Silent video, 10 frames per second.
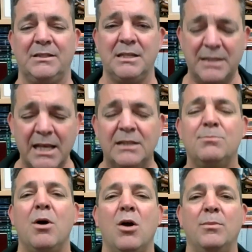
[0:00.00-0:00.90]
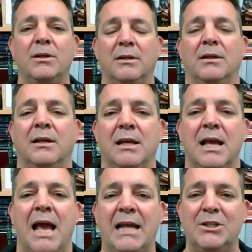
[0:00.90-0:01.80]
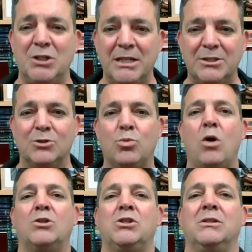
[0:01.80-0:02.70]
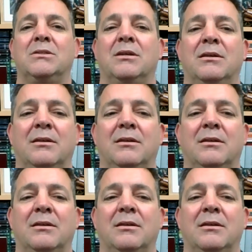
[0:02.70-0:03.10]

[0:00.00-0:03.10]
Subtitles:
is his moment. And Jesus watches.